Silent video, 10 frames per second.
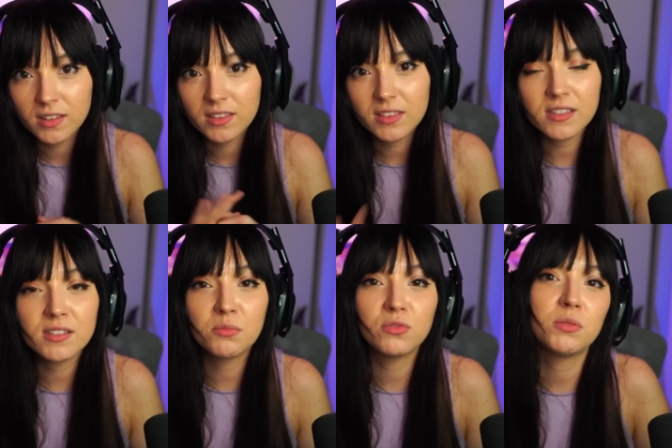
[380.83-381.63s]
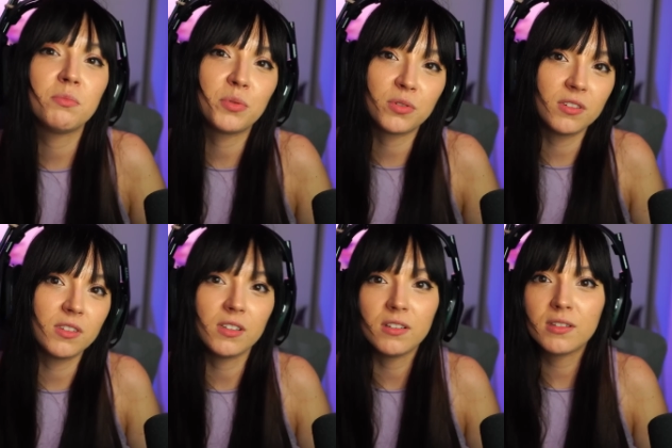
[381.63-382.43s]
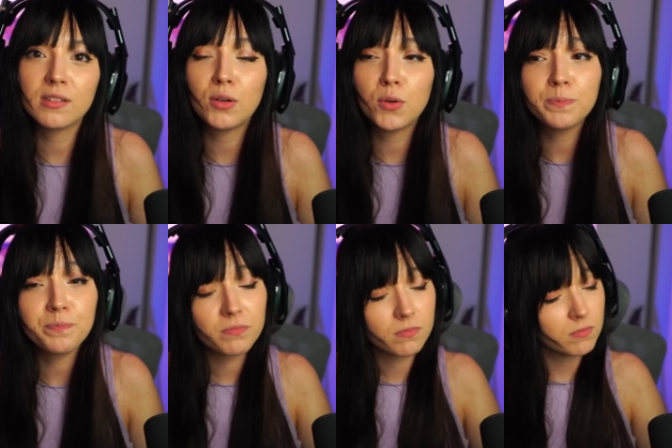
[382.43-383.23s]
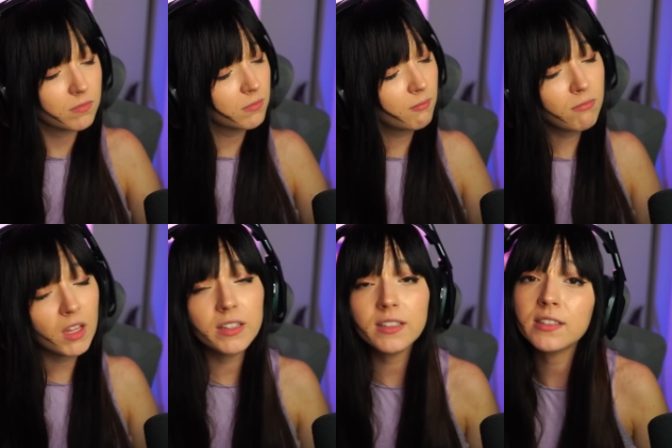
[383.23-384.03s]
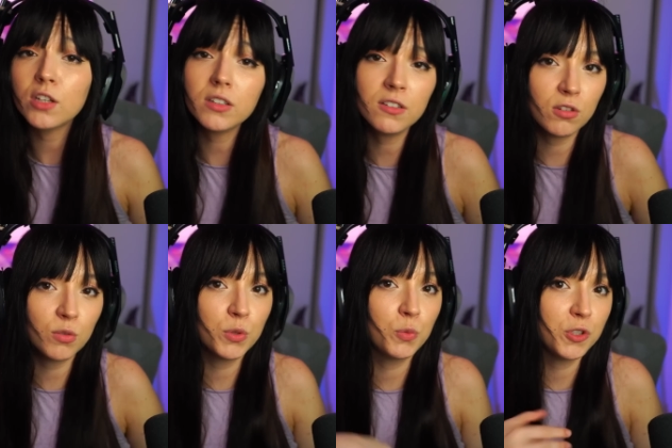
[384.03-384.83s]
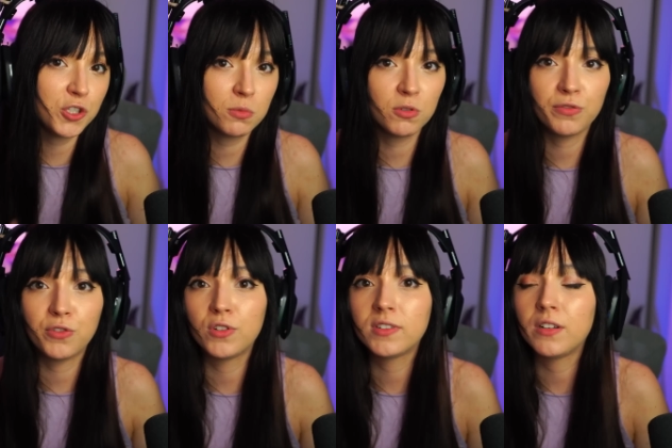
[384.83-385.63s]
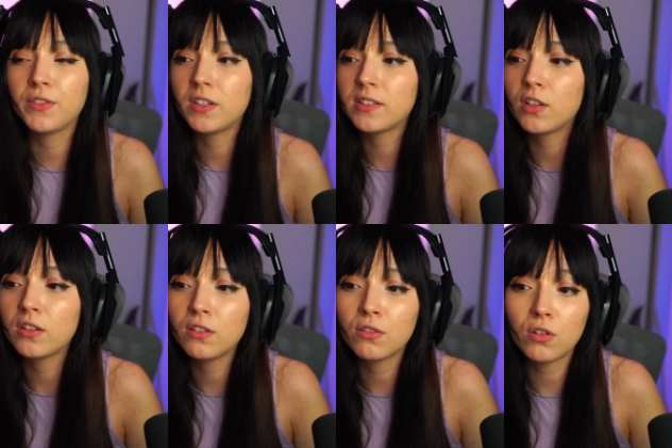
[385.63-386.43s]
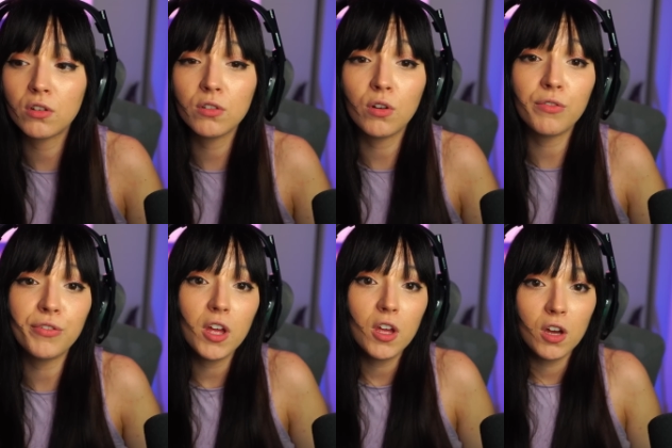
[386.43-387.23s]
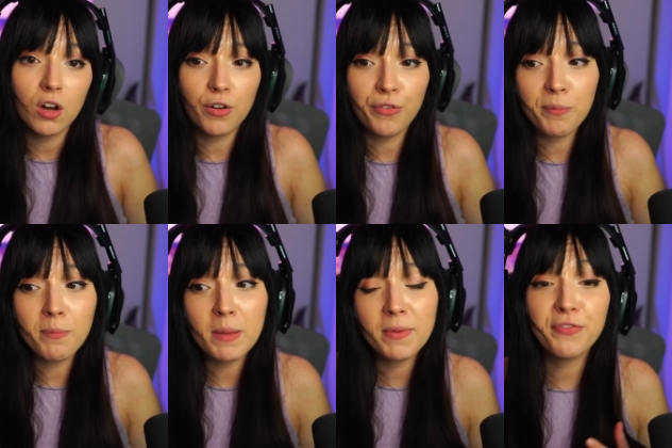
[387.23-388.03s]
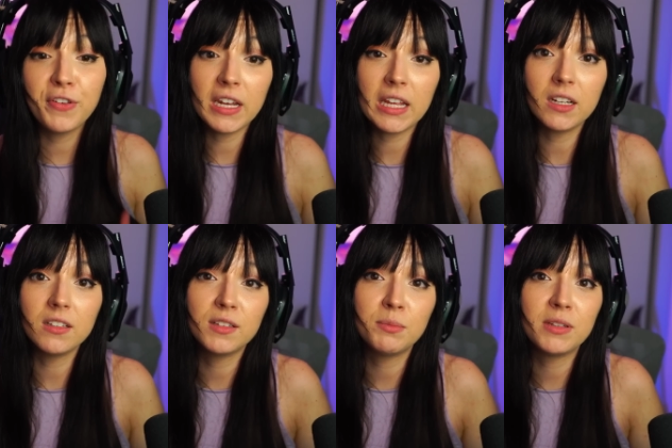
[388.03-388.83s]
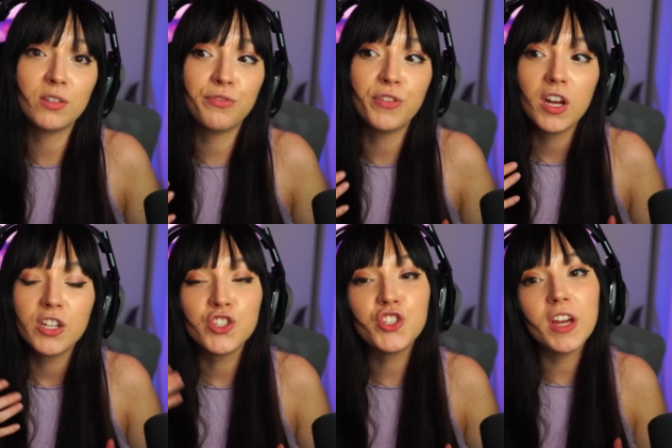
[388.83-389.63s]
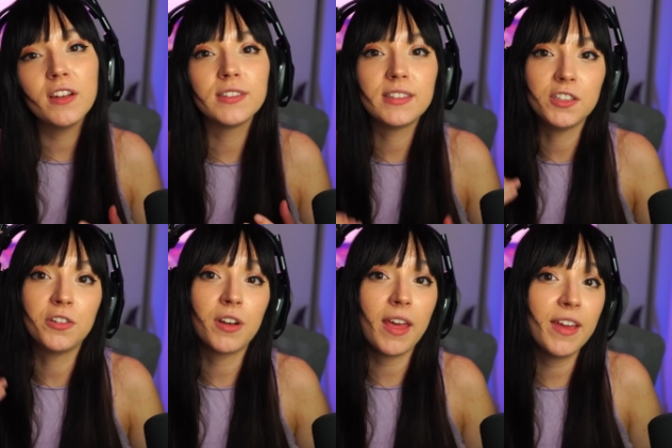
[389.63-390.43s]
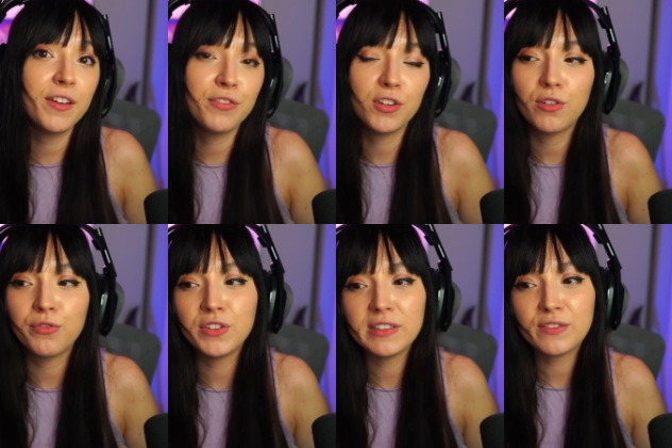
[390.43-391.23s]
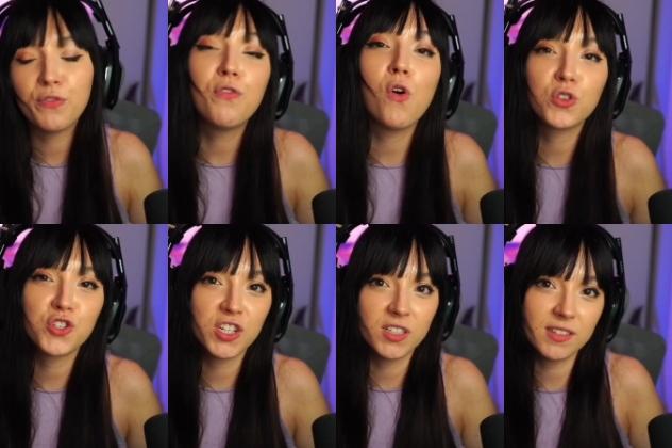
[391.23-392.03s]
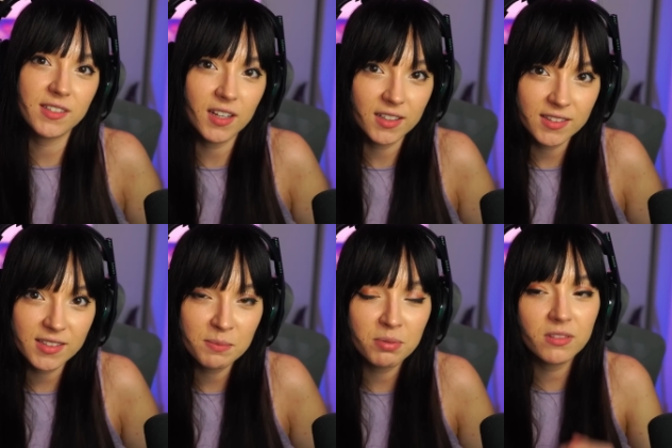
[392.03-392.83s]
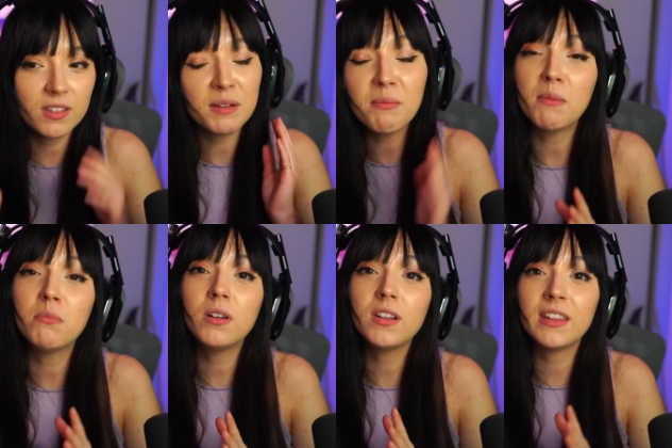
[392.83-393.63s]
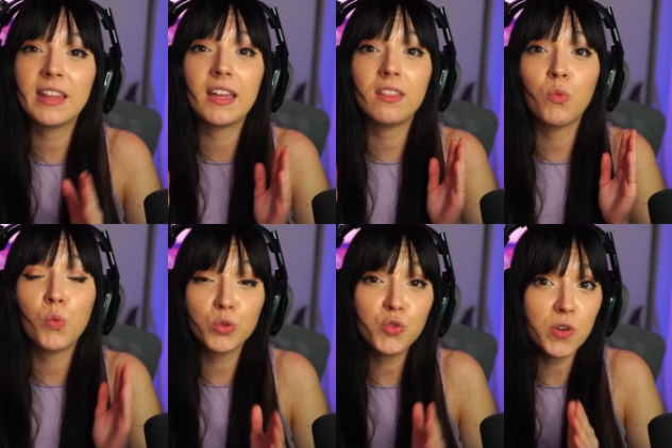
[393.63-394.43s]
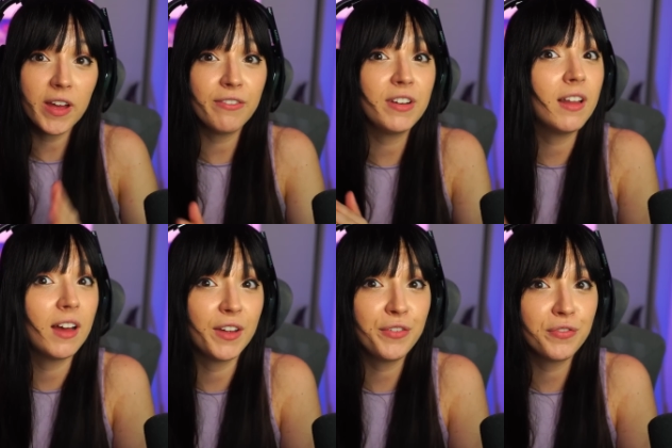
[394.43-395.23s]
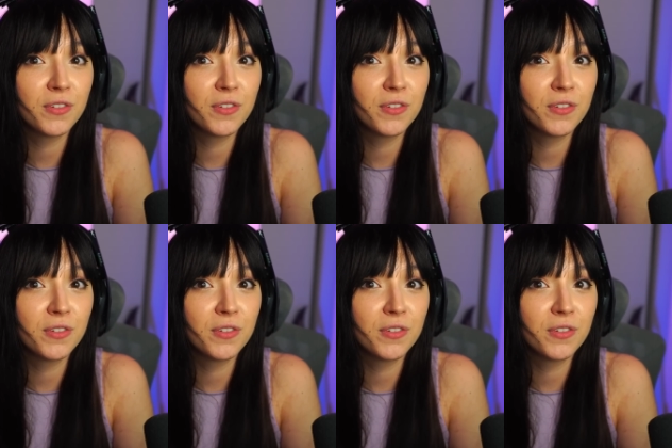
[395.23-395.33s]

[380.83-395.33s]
that's the most important thing so there is nothing wrong with wishing more for yourself there is nothing wrong of of maybe feeling a little bit of jealousy or envy of these fortunate sons but remember that what you have in life